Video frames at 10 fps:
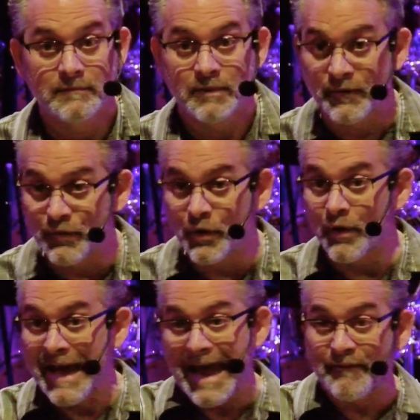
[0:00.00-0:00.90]
But if you
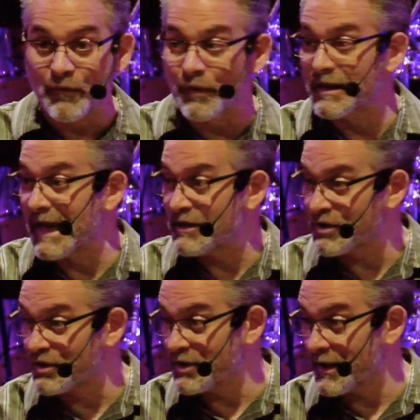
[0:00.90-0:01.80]
don't have a
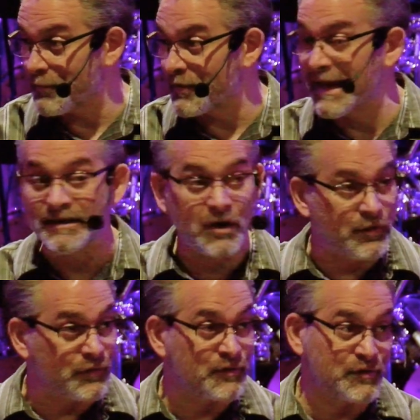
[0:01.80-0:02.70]
relationship where that's
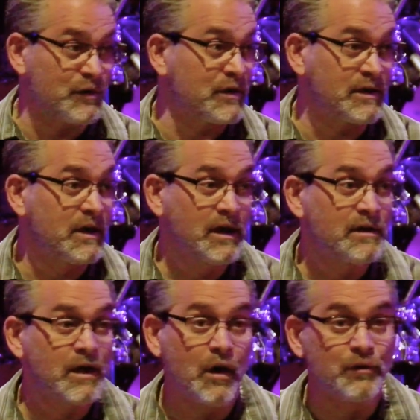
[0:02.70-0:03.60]
understood,
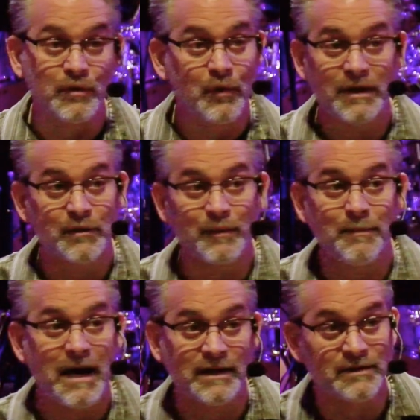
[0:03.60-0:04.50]
no, you don't get to
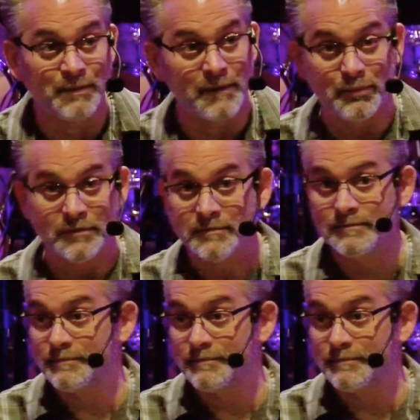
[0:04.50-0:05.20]
admonish people.